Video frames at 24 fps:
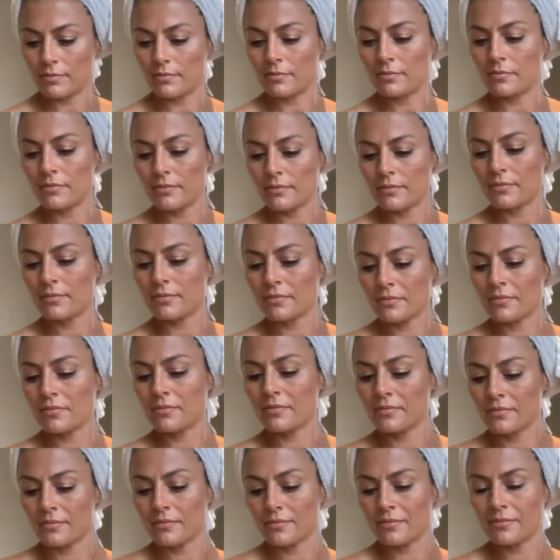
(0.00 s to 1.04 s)

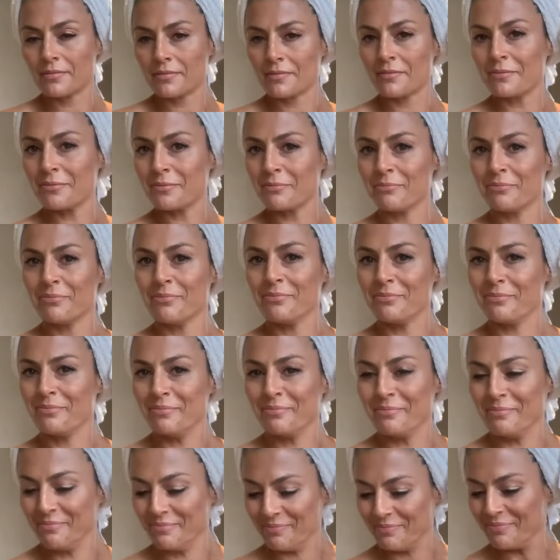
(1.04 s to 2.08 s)

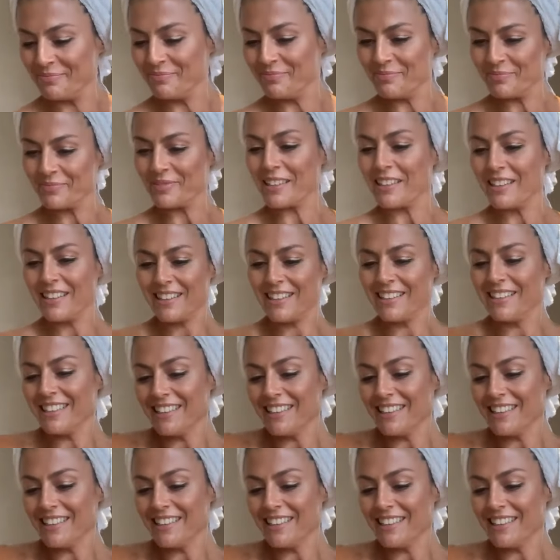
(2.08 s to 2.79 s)
[no speech]